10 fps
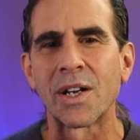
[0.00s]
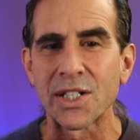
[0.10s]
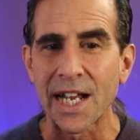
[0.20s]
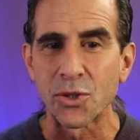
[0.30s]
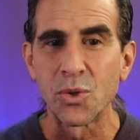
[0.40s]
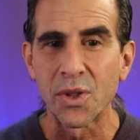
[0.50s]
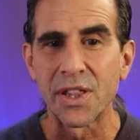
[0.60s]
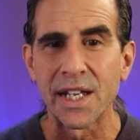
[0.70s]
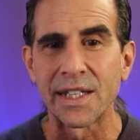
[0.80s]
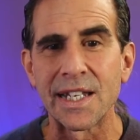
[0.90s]
Because I do
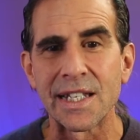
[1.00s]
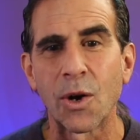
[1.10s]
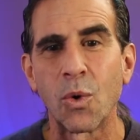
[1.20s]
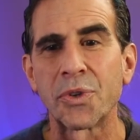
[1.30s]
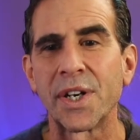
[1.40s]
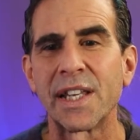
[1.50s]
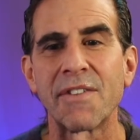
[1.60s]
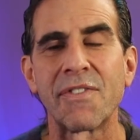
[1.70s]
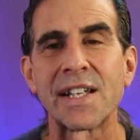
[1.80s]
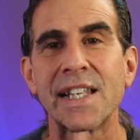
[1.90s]
think the alternate
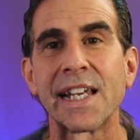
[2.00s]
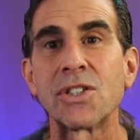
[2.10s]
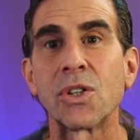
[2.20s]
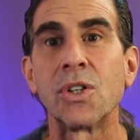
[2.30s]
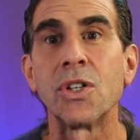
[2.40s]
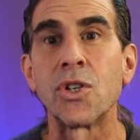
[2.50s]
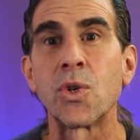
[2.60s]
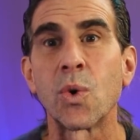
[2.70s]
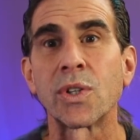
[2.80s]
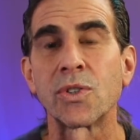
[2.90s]
day fasting is a good
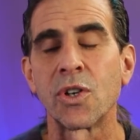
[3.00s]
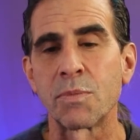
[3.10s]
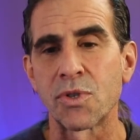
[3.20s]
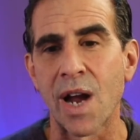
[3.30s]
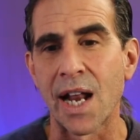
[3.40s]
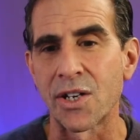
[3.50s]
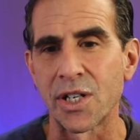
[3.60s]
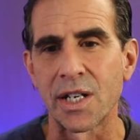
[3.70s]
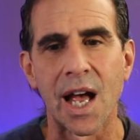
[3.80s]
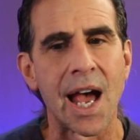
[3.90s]
short-term
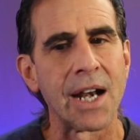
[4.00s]
strategy.